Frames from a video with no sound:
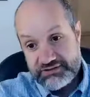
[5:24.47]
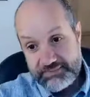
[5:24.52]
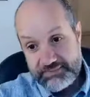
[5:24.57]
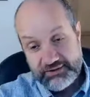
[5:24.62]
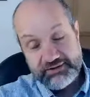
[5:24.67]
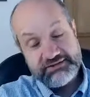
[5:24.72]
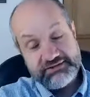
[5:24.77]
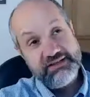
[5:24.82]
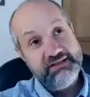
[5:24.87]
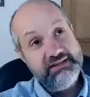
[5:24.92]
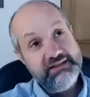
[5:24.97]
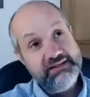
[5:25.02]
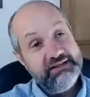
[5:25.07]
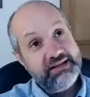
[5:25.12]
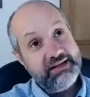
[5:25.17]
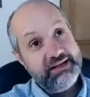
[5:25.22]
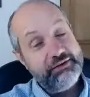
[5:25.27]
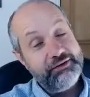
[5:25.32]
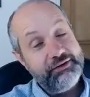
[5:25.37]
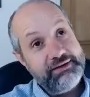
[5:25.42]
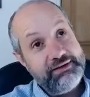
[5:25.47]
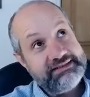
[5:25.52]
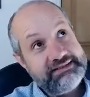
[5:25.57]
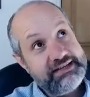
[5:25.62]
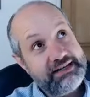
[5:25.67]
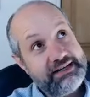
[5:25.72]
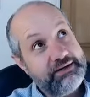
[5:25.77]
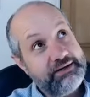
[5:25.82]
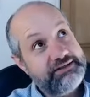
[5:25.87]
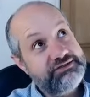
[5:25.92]
a lot of my students,
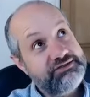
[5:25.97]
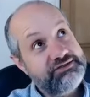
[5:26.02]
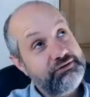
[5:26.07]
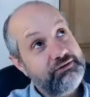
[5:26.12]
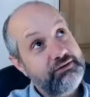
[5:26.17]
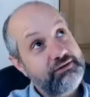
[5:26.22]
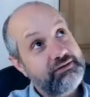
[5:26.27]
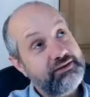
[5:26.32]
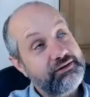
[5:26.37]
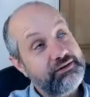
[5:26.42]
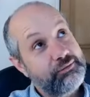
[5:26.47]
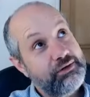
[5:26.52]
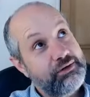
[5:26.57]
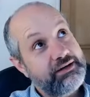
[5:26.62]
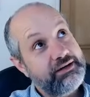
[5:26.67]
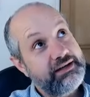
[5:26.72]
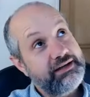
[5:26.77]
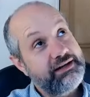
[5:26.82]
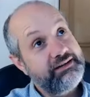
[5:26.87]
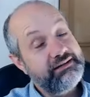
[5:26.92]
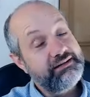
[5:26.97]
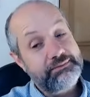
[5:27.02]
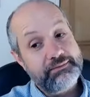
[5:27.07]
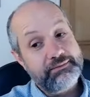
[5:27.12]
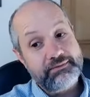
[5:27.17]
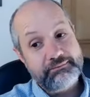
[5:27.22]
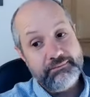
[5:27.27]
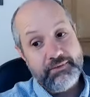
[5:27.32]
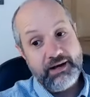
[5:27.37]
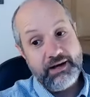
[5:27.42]
because I always tell my students that
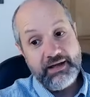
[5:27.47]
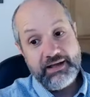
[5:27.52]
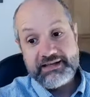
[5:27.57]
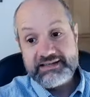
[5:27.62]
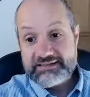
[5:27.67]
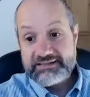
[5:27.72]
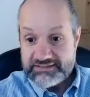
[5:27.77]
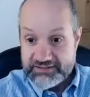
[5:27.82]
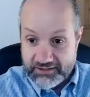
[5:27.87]
working in